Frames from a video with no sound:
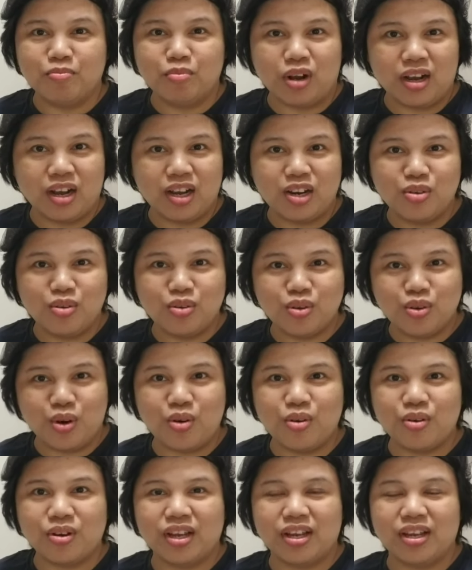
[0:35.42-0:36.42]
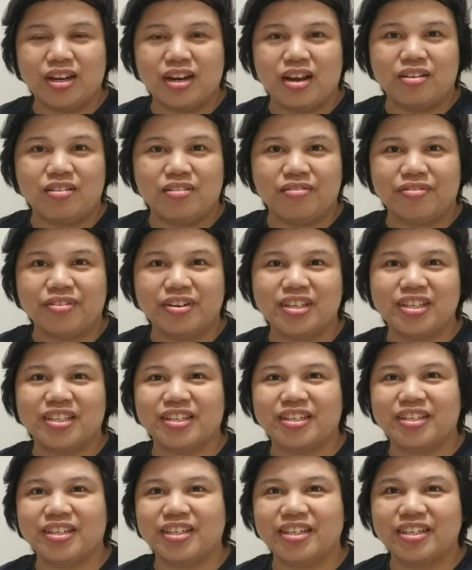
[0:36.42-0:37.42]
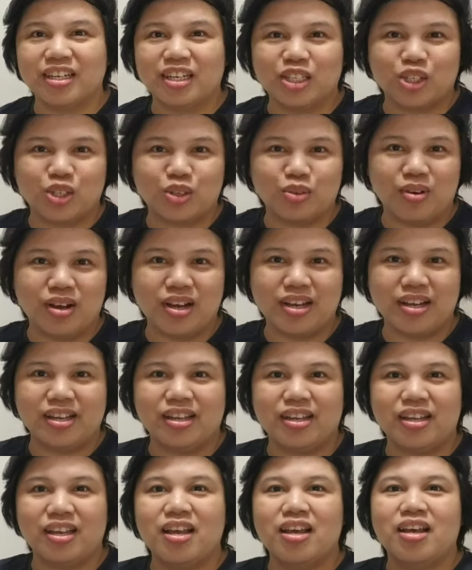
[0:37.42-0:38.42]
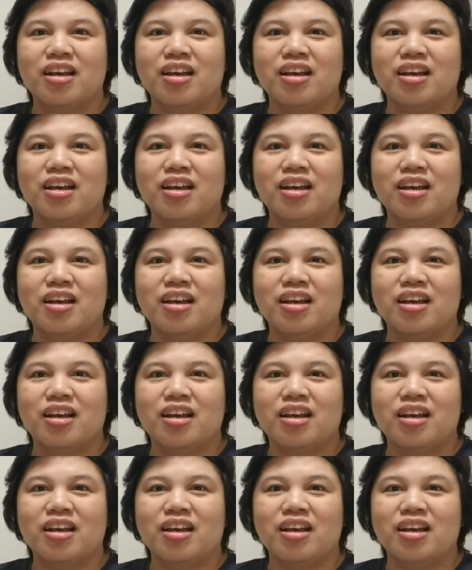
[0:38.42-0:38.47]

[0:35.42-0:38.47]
galunggong in our freezer. That's why